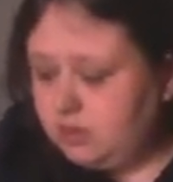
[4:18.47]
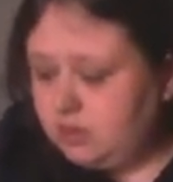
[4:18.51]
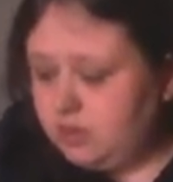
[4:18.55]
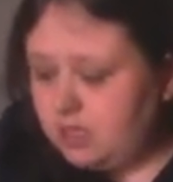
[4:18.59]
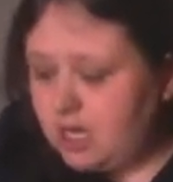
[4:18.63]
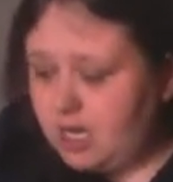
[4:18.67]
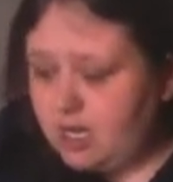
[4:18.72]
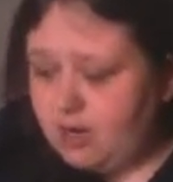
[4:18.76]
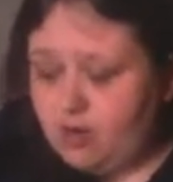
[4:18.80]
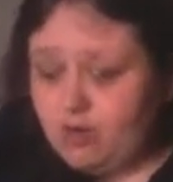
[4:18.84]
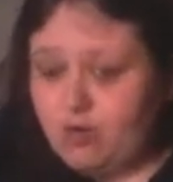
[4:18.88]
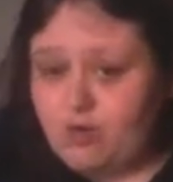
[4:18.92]

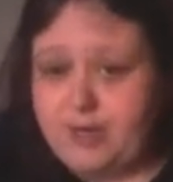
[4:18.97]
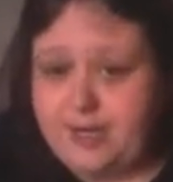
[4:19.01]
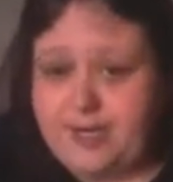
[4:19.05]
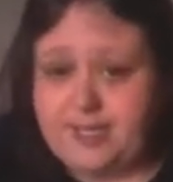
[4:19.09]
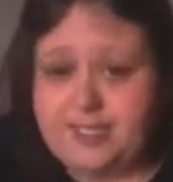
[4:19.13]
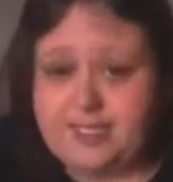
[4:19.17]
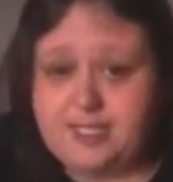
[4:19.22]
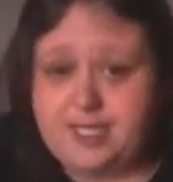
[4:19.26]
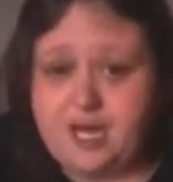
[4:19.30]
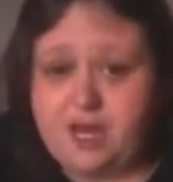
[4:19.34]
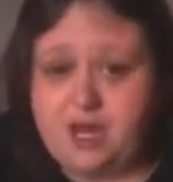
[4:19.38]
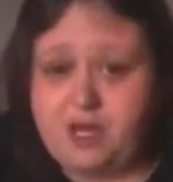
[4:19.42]
bought her a
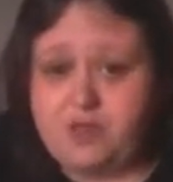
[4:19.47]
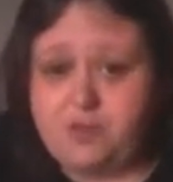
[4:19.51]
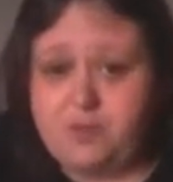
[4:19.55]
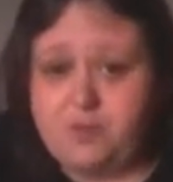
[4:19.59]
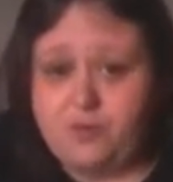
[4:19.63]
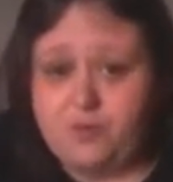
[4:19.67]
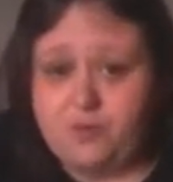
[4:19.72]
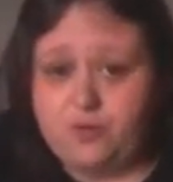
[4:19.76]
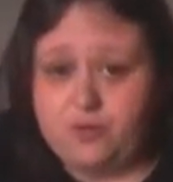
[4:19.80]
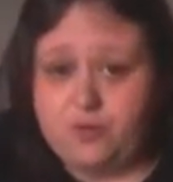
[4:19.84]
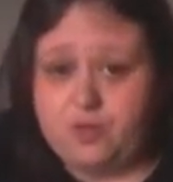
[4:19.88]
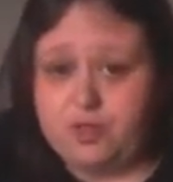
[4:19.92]
scratch
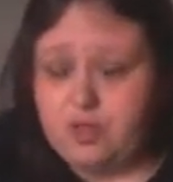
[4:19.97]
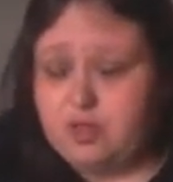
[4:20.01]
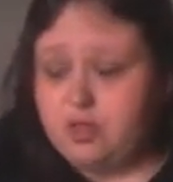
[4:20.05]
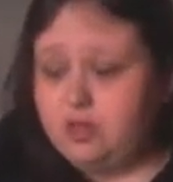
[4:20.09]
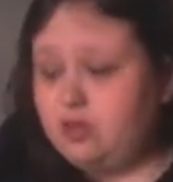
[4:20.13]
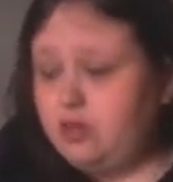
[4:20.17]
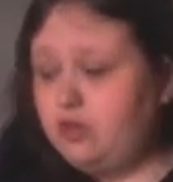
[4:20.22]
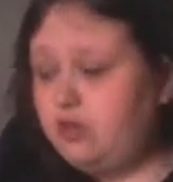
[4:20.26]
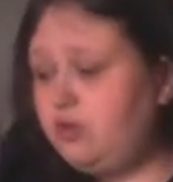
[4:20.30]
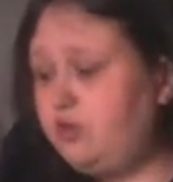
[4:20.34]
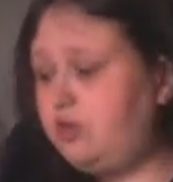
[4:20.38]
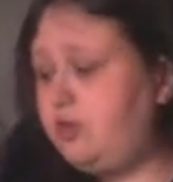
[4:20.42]
post. It's
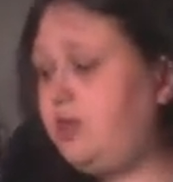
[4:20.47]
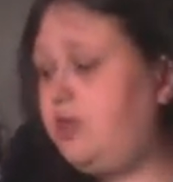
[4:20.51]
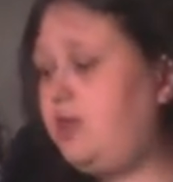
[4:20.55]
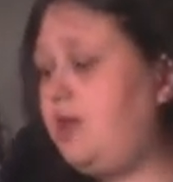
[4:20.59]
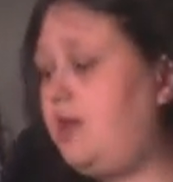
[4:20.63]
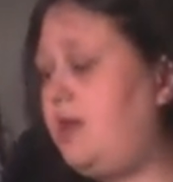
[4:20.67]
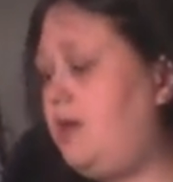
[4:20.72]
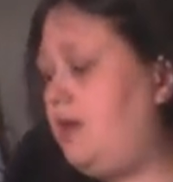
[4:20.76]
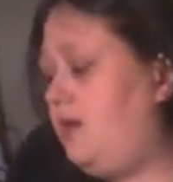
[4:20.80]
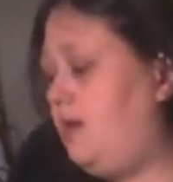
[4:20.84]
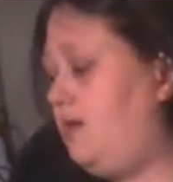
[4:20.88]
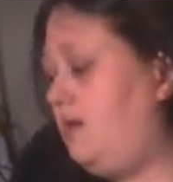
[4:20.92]
just
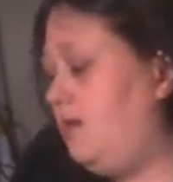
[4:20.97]
a